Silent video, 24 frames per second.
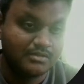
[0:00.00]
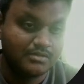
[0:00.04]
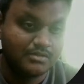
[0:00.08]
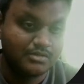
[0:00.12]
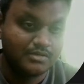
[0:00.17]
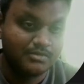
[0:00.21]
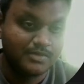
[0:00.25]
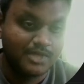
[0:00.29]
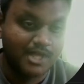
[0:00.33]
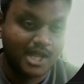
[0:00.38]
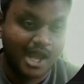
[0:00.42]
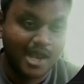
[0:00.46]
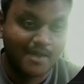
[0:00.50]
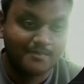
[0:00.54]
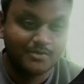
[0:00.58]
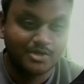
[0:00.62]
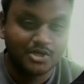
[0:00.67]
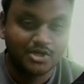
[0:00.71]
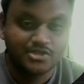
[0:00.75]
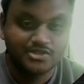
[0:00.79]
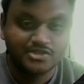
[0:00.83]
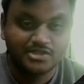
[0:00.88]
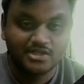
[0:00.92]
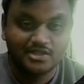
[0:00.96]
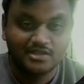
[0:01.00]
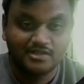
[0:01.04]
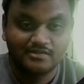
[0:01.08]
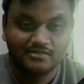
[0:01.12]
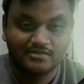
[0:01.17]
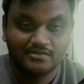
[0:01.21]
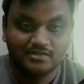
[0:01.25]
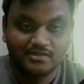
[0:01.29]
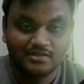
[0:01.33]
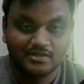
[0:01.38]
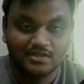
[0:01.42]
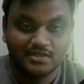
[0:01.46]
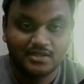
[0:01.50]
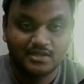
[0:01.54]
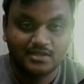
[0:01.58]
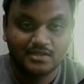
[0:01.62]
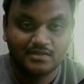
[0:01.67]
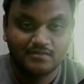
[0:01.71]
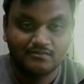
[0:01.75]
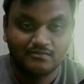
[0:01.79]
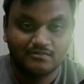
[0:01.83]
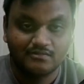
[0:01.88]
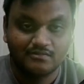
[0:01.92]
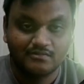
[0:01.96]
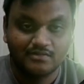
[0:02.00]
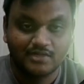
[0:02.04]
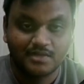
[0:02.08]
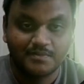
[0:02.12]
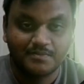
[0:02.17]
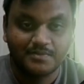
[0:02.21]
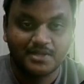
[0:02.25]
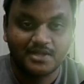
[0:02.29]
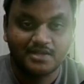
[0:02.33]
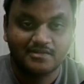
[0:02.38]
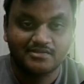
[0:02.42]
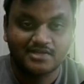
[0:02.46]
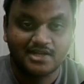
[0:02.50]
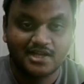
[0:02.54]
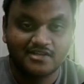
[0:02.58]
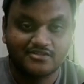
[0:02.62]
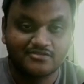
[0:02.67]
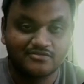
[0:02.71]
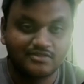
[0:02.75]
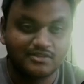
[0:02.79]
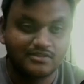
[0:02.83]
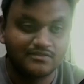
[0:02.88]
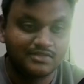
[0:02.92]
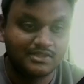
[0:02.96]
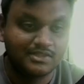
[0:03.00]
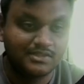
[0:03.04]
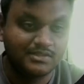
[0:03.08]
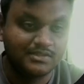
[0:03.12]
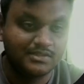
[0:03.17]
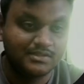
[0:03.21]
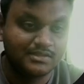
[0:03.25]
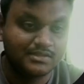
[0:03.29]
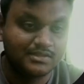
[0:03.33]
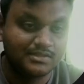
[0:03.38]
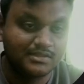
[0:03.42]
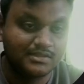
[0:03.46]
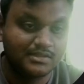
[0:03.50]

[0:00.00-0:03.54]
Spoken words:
go to my app.js, here API / v1,